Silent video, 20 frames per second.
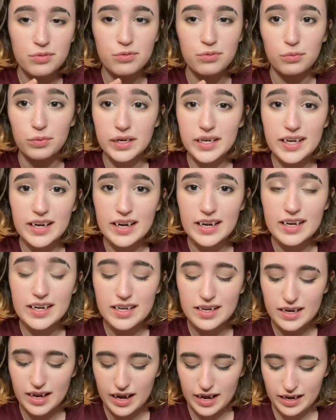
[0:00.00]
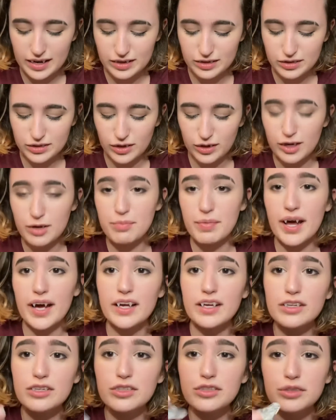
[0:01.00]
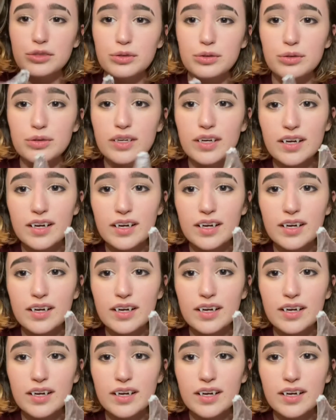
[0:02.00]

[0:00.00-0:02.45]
reheat it, and turn it back into